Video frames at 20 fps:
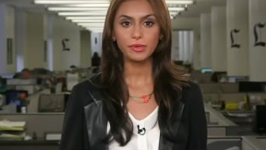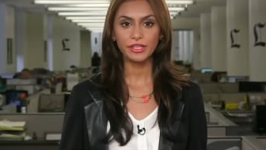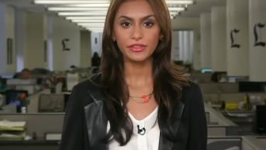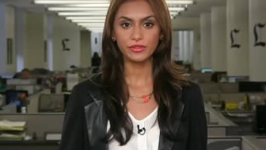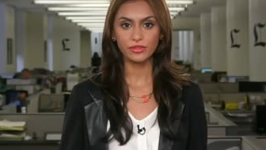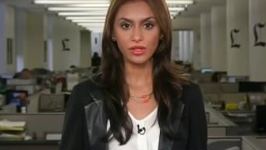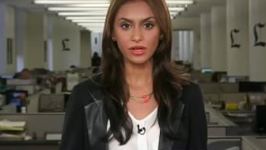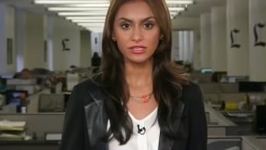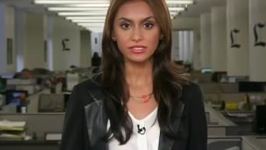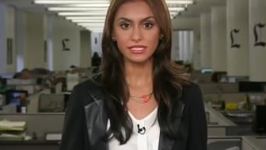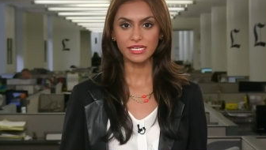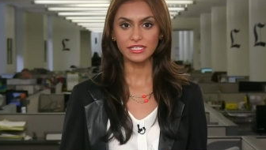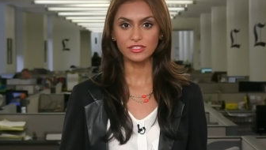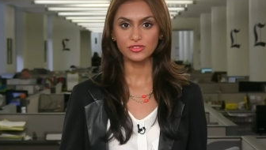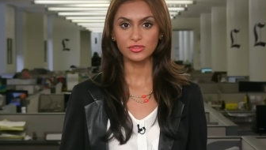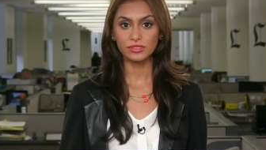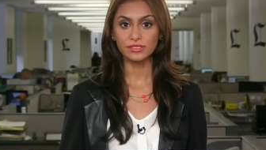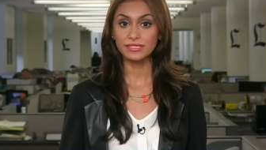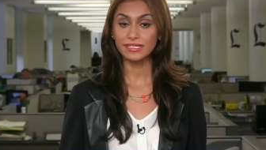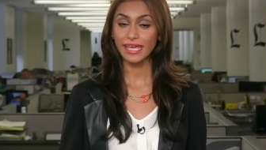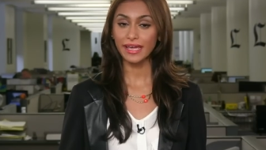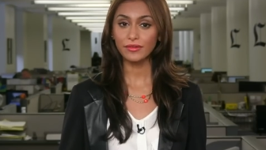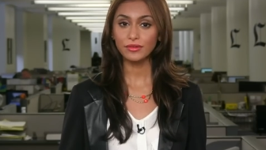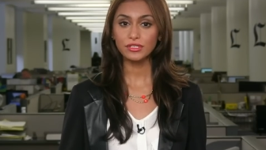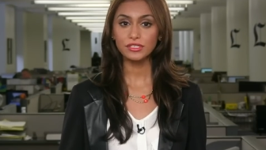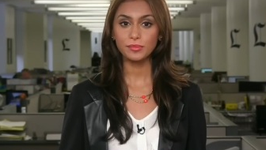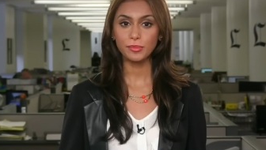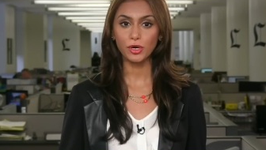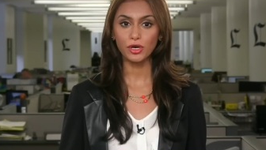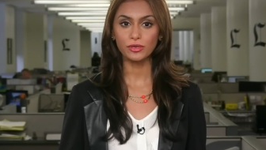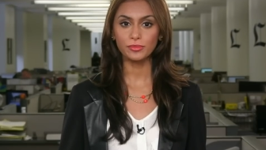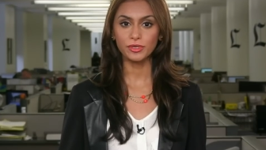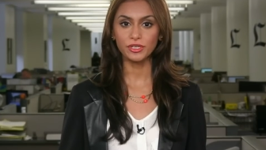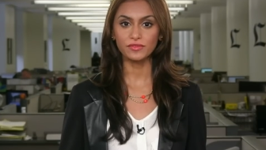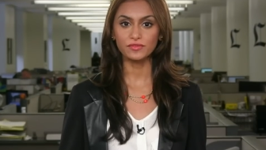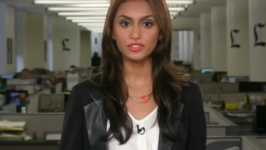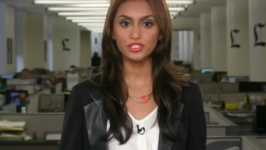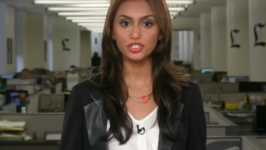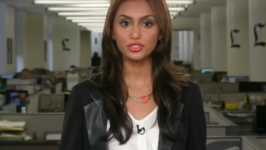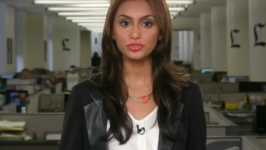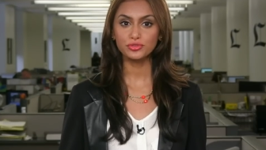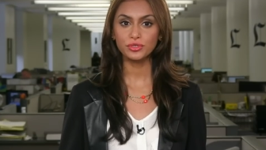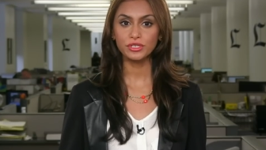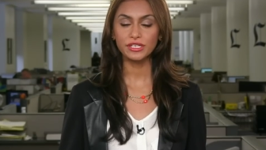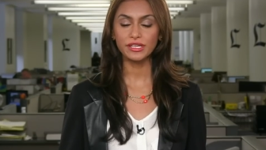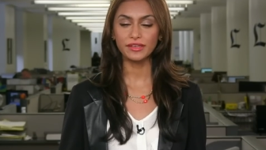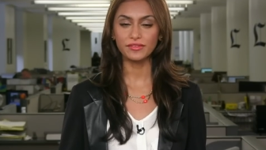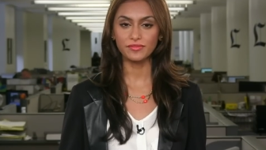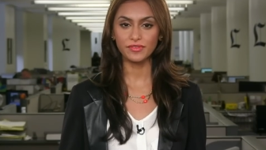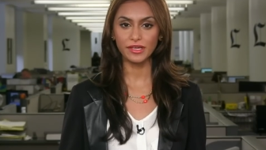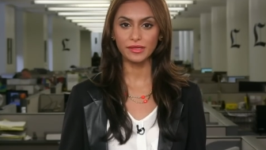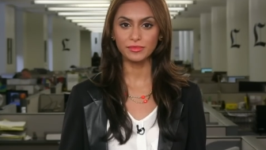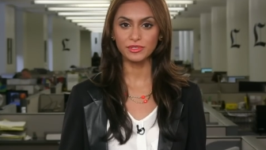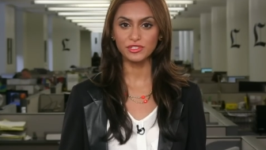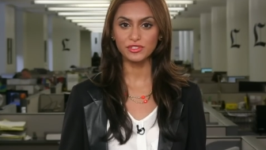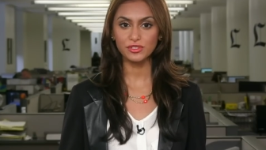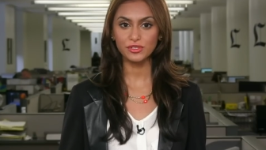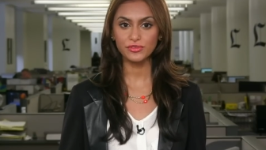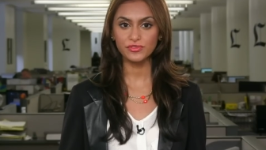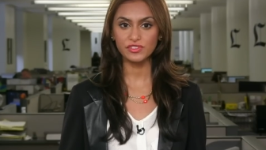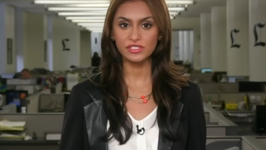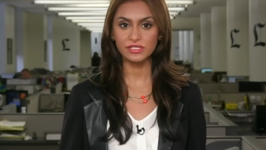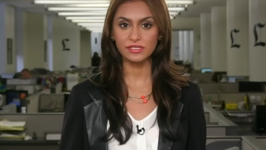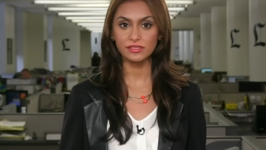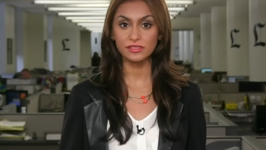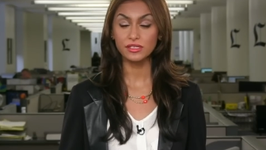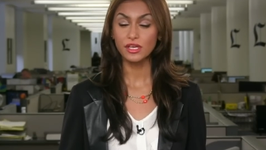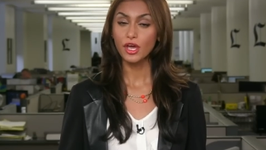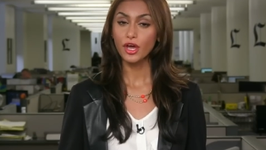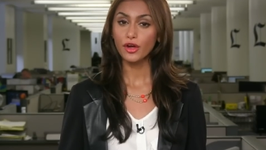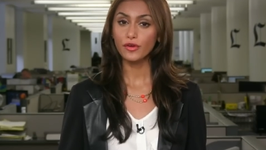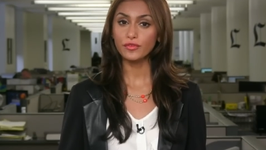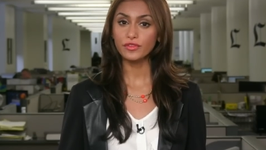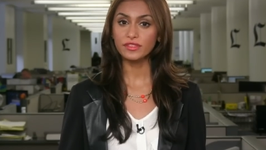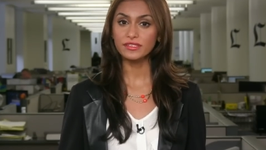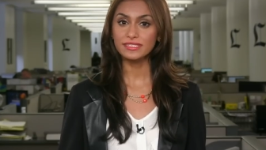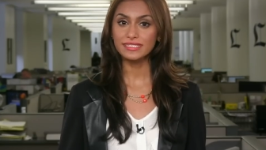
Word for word: by the Los Angeles County Department of Children and Family Services over the